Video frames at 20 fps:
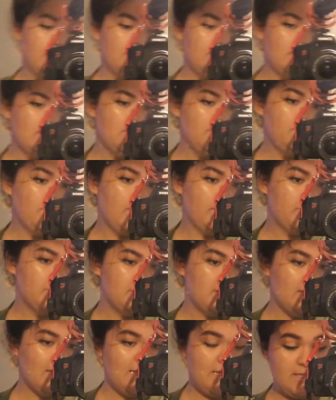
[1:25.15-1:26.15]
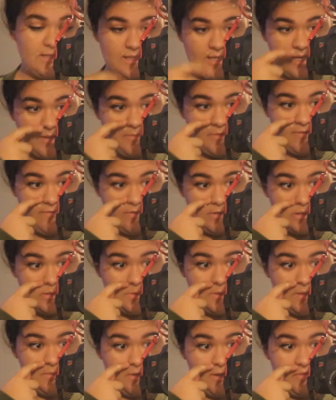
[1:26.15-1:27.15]
this cute bomber jacket that my friend's
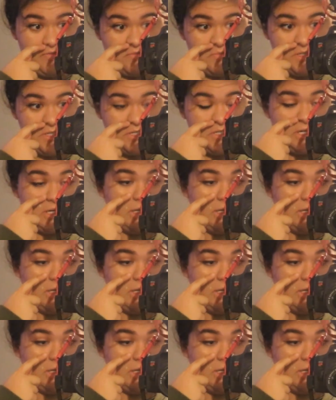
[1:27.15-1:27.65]
mom got for me. Shout